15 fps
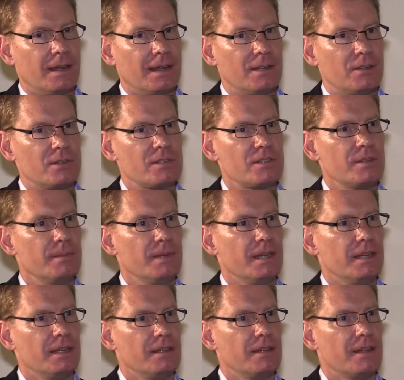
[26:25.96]
It looks to
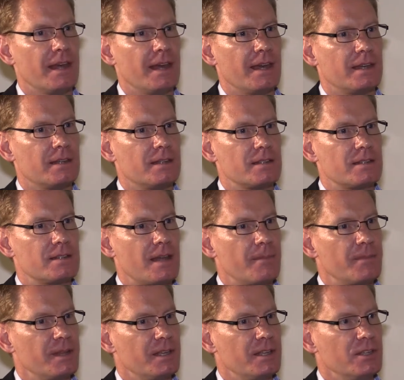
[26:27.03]
me that
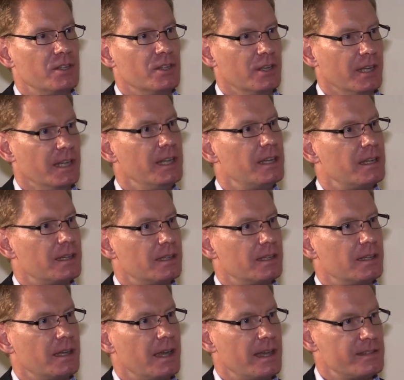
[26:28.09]
something unique
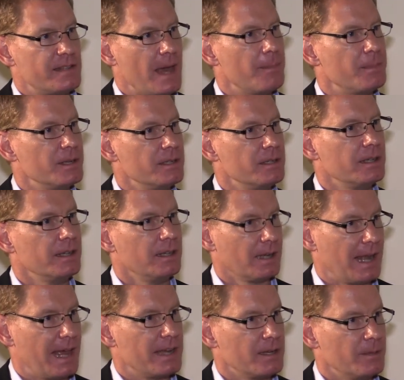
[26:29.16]
has happened in
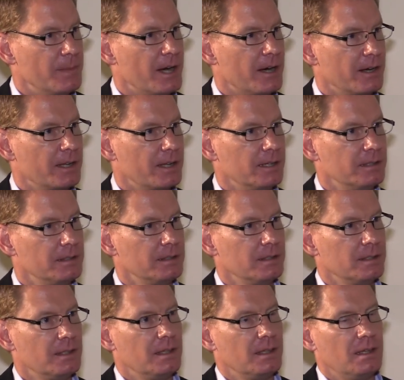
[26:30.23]
Latin America,
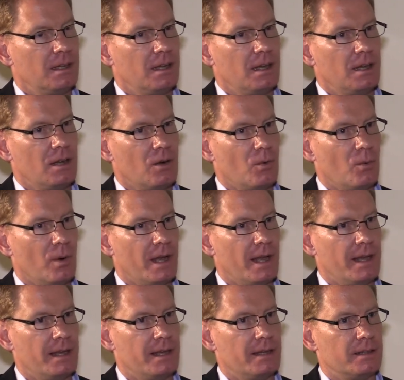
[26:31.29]

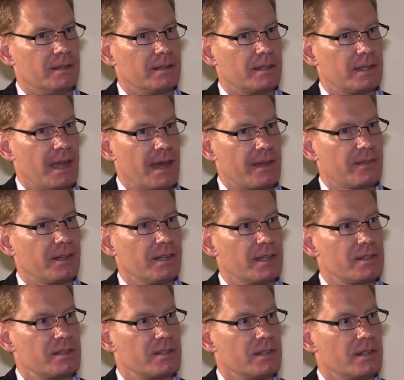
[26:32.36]
where
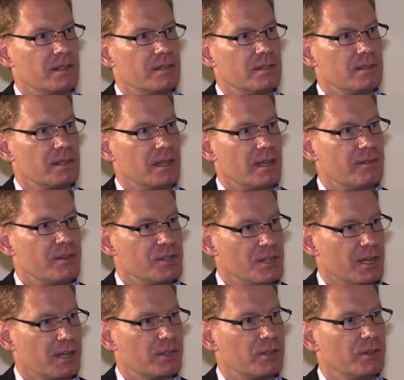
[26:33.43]
Catholics and
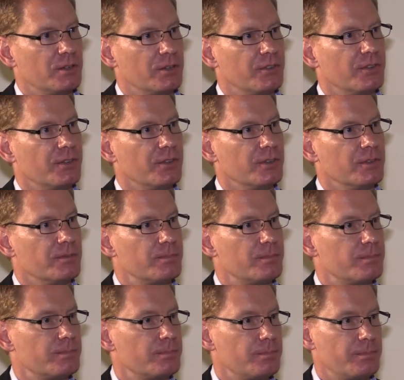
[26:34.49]
evangelicals and
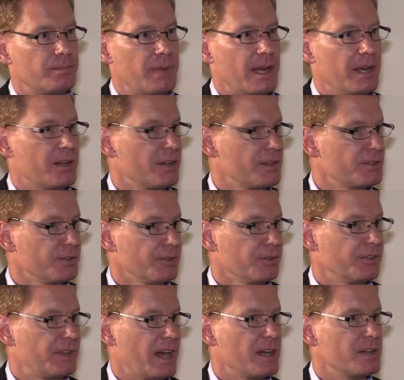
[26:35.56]

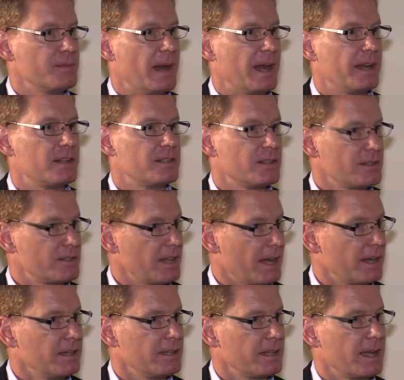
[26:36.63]
Pentecostals, charismatics are
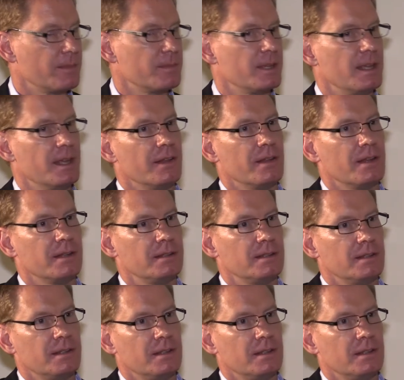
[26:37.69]
starting to come together.